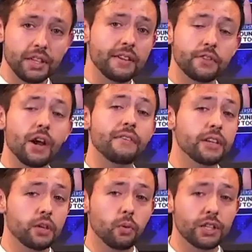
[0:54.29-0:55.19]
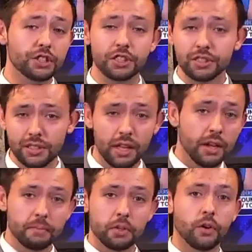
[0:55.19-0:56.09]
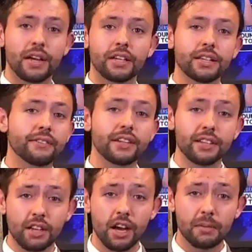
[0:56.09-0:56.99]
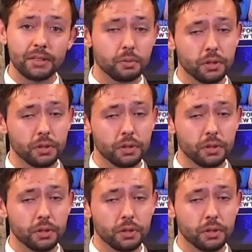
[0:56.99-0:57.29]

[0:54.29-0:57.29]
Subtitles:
If you have any questions, go ahead and leave it in the comments.